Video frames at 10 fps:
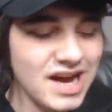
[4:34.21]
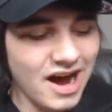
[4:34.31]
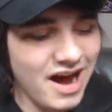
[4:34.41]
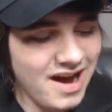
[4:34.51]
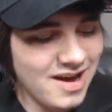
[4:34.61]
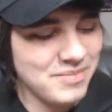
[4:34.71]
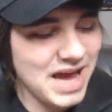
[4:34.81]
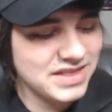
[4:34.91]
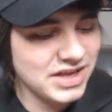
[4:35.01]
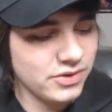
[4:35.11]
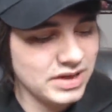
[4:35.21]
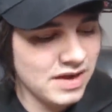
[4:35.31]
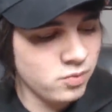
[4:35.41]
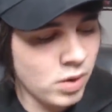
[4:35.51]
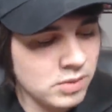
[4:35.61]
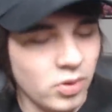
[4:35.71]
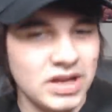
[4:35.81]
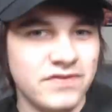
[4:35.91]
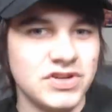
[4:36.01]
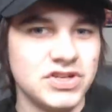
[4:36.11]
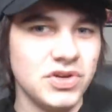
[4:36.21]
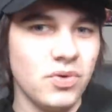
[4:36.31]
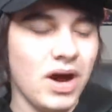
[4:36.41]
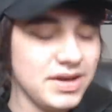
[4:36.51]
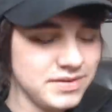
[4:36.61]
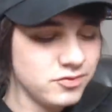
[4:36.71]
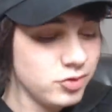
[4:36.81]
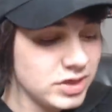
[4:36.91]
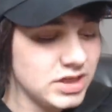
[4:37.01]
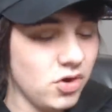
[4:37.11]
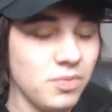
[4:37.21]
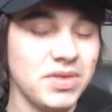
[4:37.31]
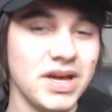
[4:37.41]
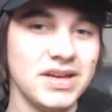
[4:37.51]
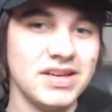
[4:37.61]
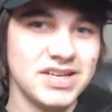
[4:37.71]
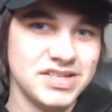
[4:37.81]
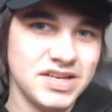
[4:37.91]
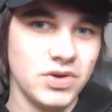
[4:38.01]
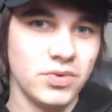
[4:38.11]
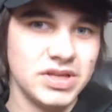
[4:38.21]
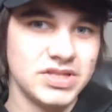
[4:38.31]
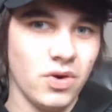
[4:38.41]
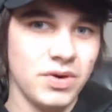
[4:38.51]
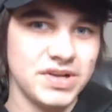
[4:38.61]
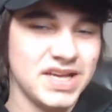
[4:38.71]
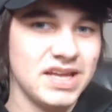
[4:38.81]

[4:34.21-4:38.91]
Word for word: um, and they only have one more left to do, I really hope they continue with this artist.